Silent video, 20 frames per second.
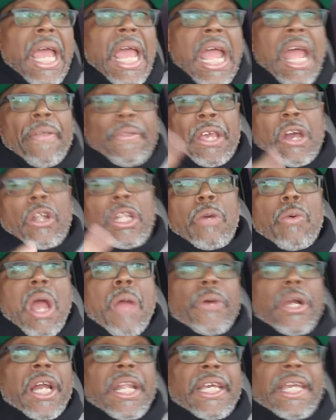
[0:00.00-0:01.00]
And the only way
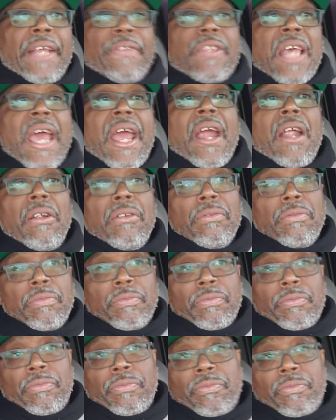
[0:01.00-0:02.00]
we're going to get there
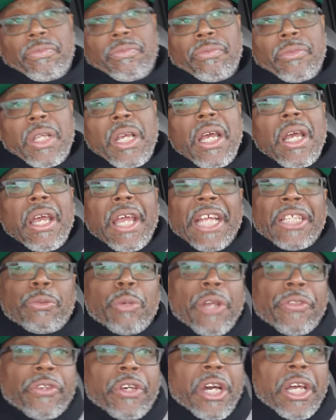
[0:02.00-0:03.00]
is
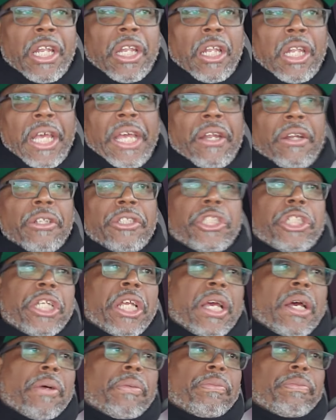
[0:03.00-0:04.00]
with good
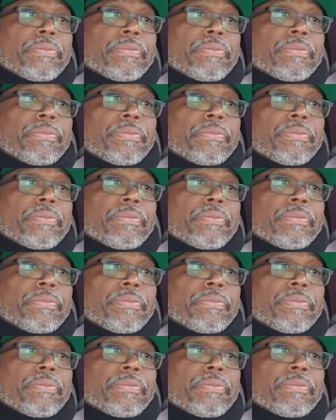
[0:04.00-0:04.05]
leadership.